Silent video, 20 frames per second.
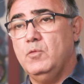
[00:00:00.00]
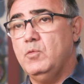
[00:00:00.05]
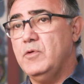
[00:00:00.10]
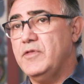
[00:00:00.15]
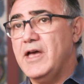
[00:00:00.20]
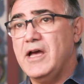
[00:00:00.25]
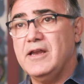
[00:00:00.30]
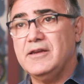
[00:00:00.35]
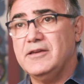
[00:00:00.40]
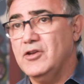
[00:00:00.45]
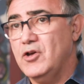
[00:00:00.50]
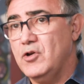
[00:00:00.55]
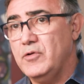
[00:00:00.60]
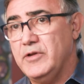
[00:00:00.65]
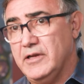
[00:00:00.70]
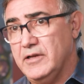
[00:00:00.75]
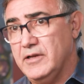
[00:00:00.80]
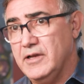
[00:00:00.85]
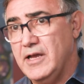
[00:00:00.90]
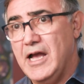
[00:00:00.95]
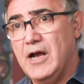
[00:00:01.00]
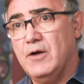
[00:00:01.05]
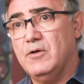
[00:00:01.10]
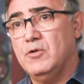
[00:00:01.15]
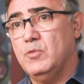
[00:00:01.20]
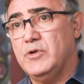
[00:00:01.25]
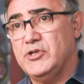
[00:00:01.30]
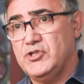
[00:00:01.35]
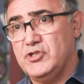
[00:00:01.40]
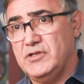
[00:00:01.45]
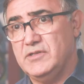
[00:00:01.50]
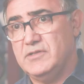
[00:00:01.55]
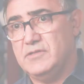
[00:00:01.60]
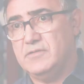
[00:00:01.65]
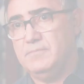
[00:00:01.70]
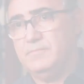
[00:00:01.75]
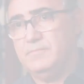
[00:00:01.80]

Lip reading: without knowing our wishes.